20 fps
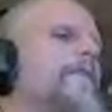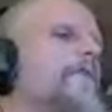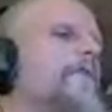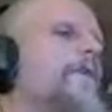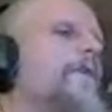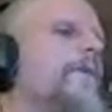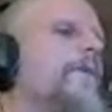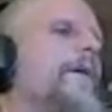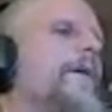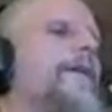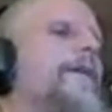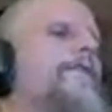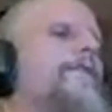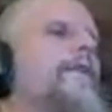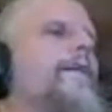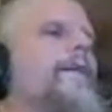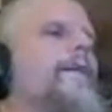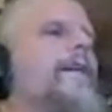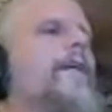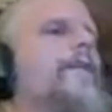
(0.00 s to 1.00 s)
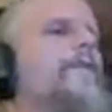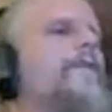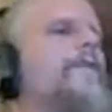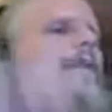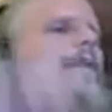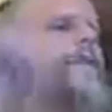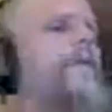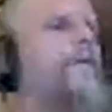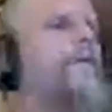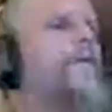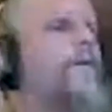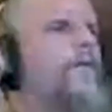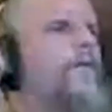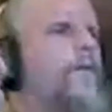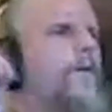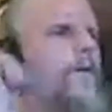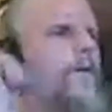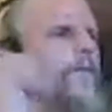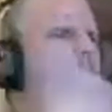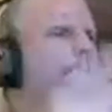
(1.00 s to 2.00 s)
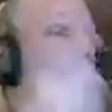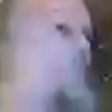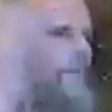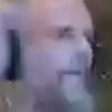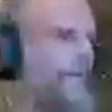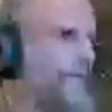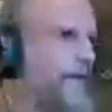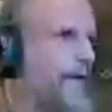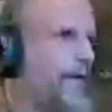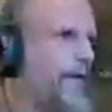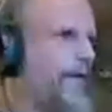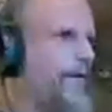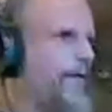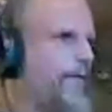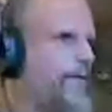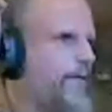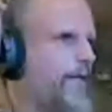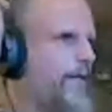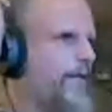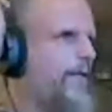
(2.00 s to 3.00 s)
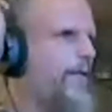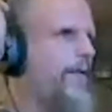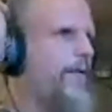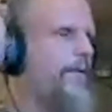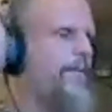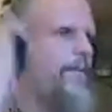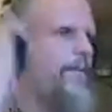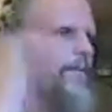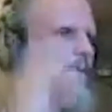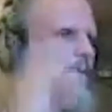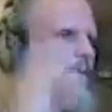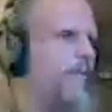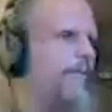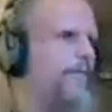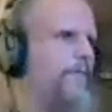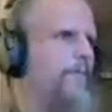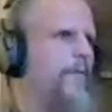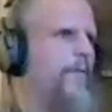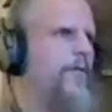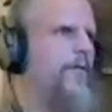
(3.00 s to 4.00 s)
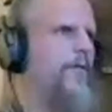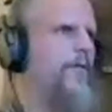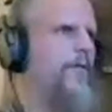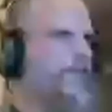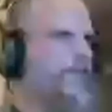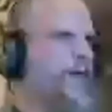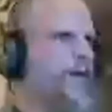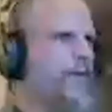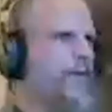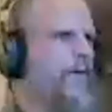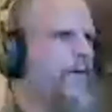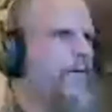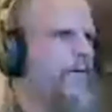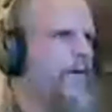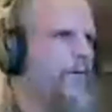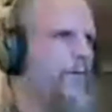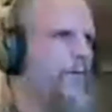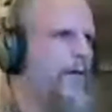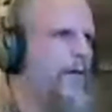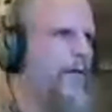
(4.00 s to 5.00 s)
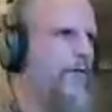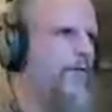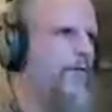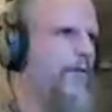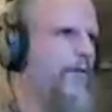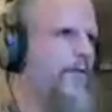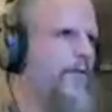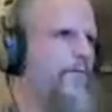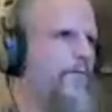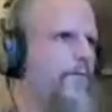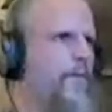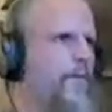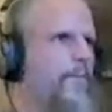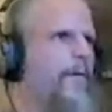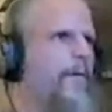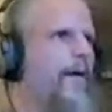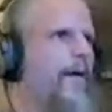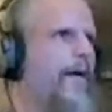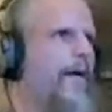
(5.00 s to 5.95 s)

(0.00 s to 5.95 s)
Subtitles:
So like I said, guys, if you're looking to find out exactly more information about who I learned this from,